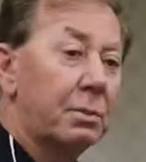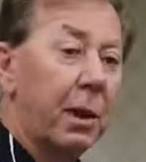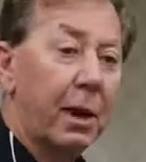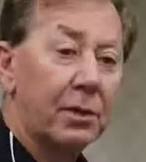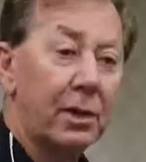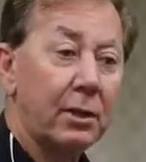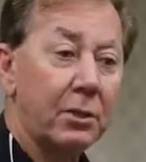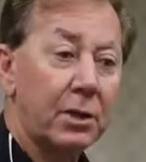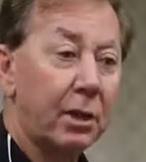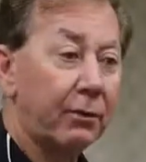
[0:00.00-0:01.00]
products they
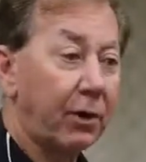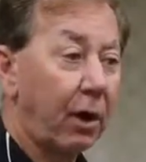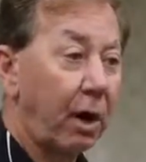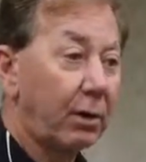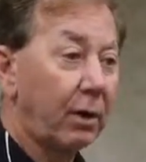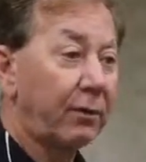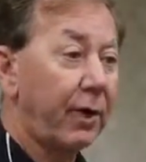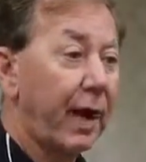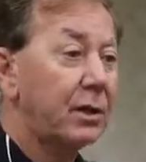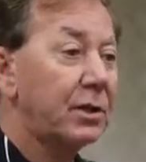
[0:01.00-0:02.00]
used here for laundry,
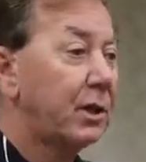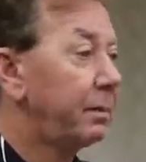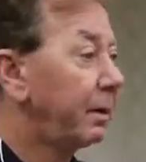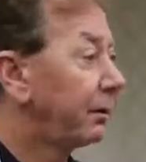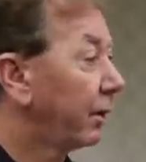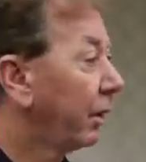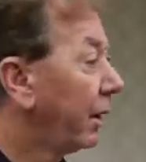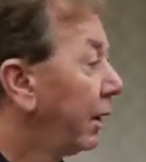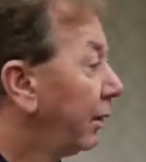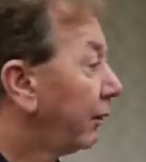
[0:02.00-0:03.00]
for housekeeping, for
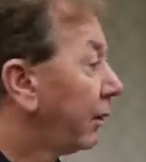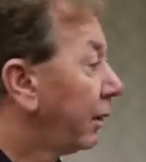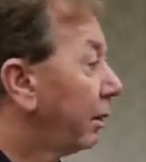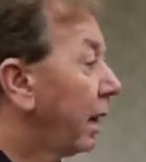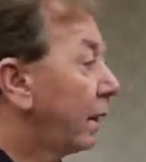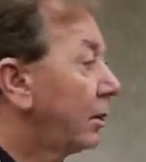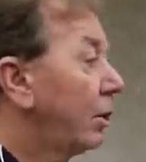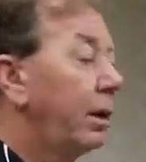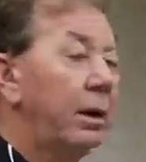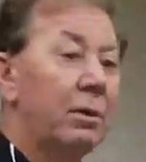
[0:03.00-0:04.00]

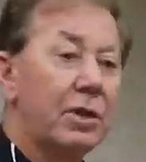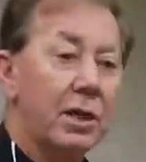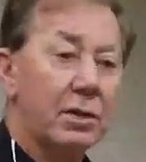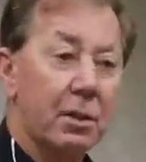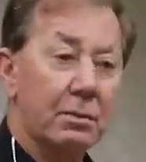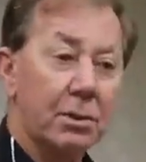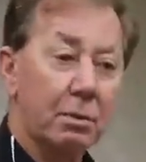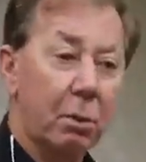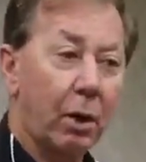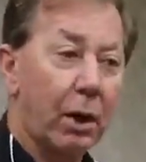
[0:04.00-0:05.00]
cooling systems
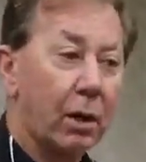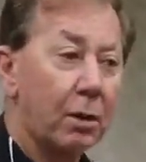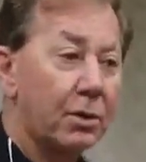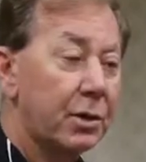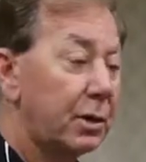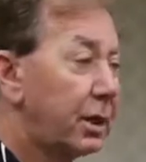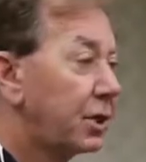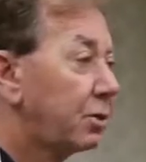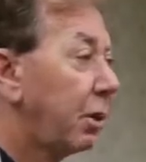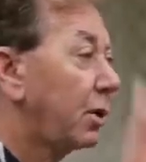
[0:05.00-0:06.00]
and boilers and
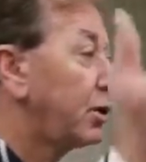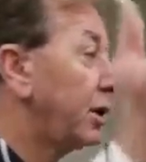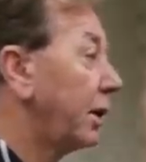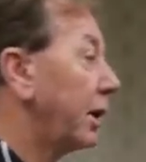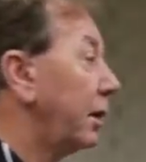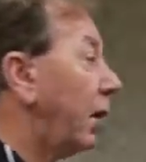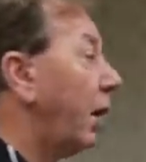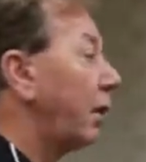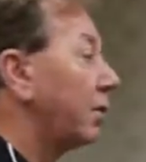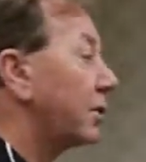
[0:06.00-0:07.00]
dishwashing and
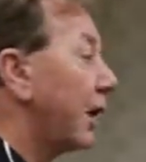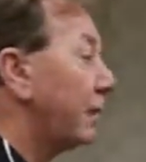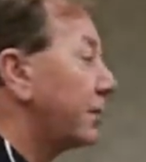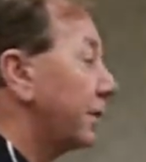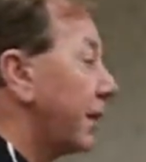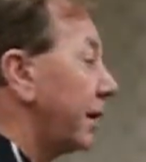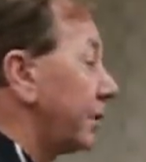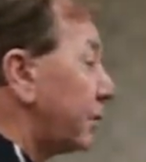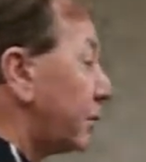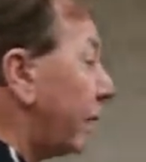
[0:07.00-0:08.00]
all those types of things, and